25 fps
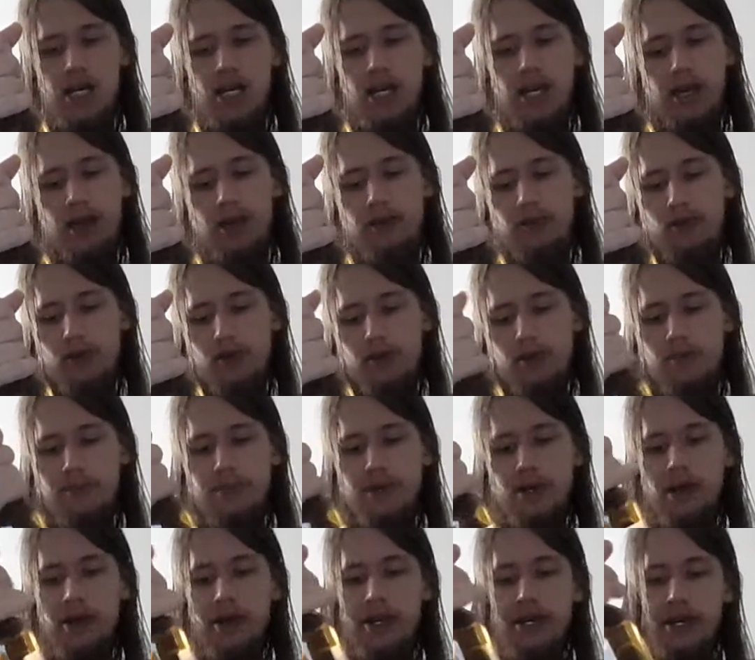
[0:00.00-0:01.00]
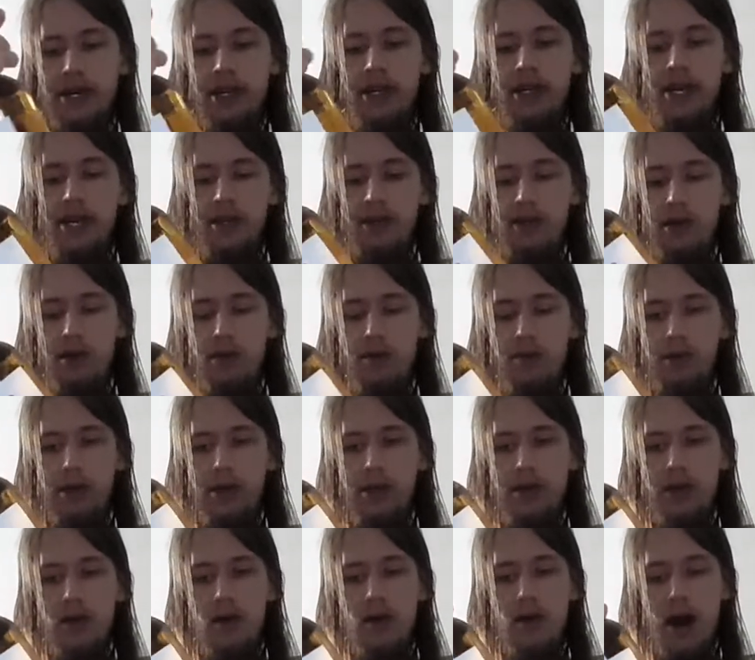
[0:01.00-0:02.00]
If you're American and you
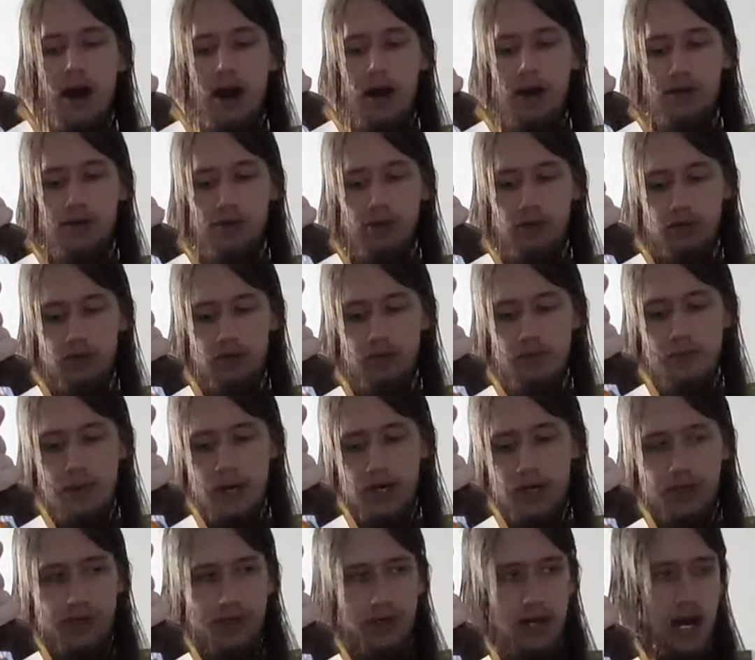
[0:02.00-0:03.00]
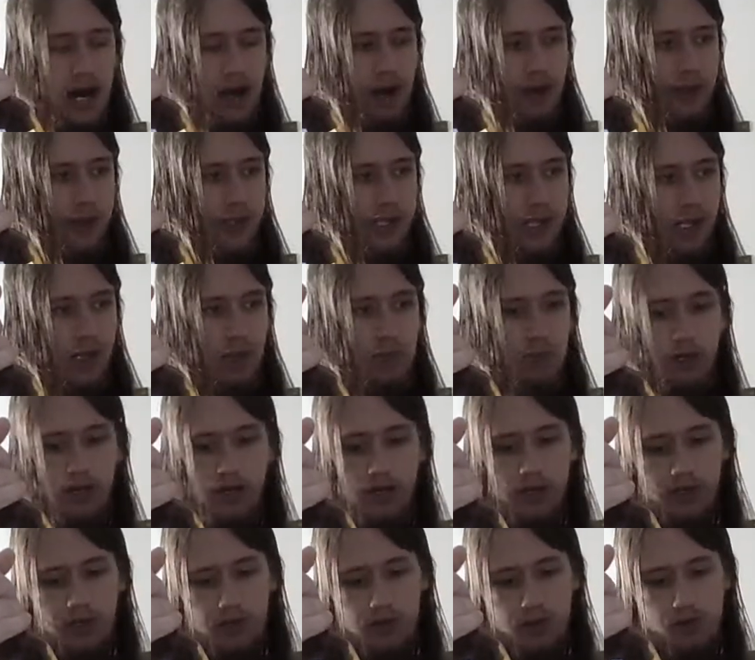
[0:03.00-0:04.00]
only know how to measure ounces
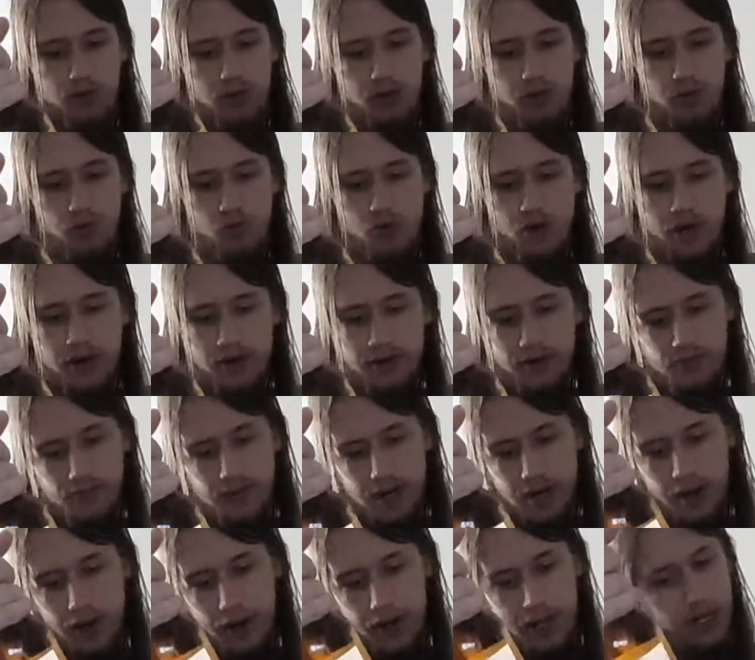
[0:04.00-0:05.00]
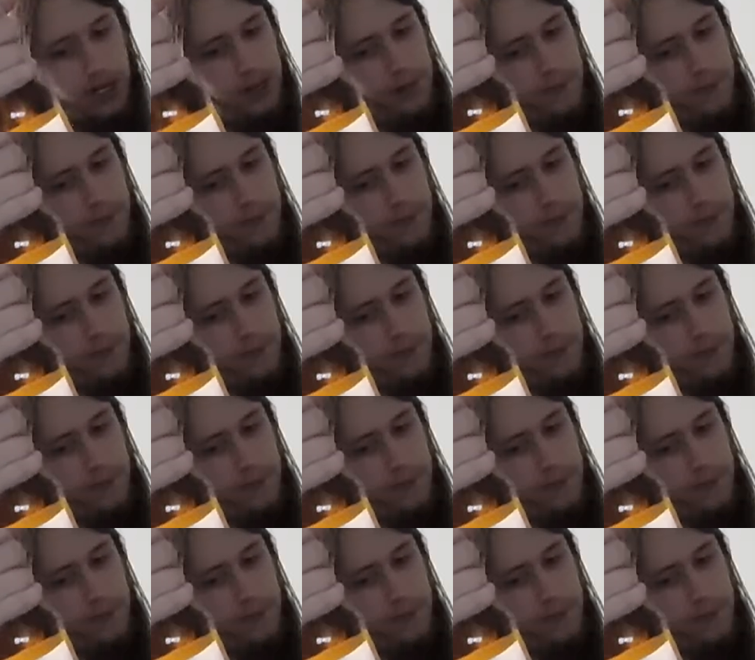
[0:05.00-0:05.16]
because you're a weird American,